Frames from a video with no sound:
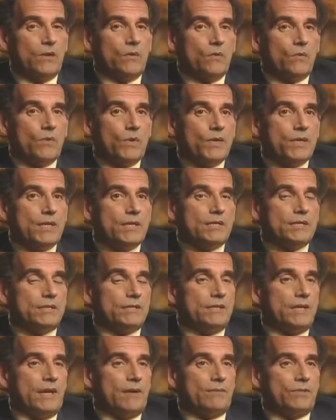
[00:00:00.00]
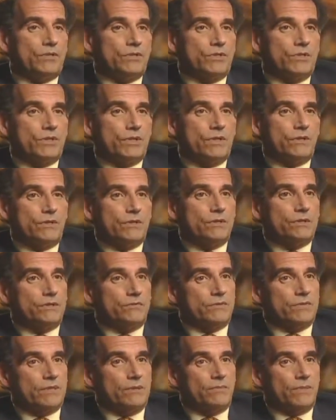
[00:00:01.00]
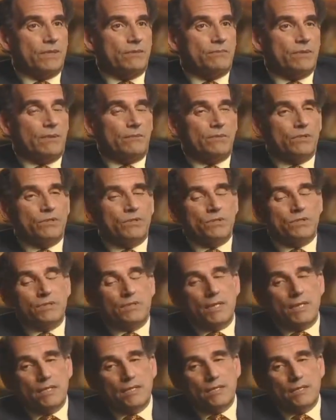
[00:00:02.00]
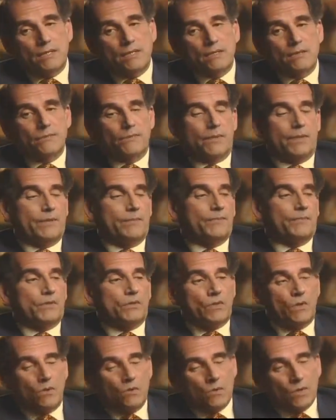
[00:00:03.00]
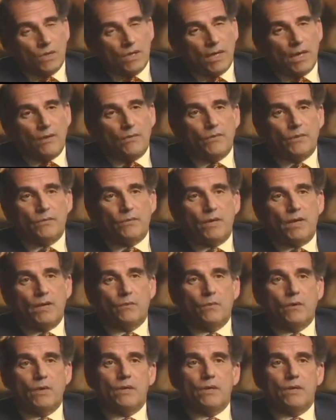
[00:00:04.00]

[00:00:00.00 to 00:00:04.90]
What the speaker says: within established theories, if somebody publishes data that don't work out in the right way,